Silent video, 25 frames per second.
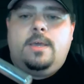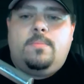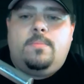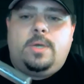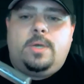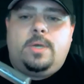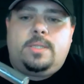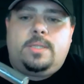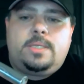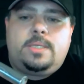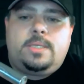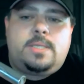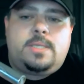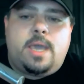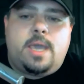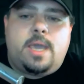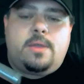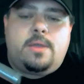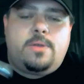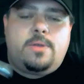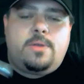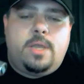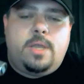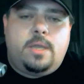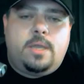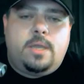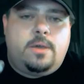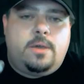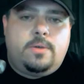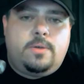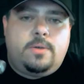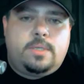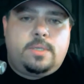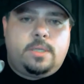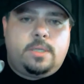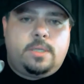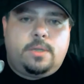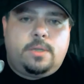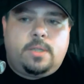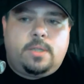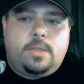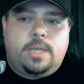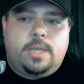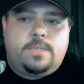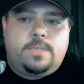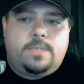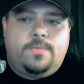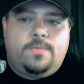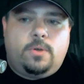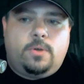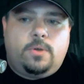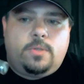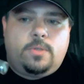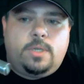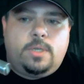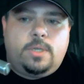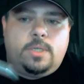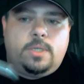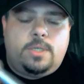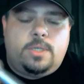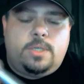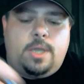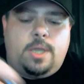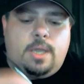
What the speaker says: But the standard EGO is a little less voltage,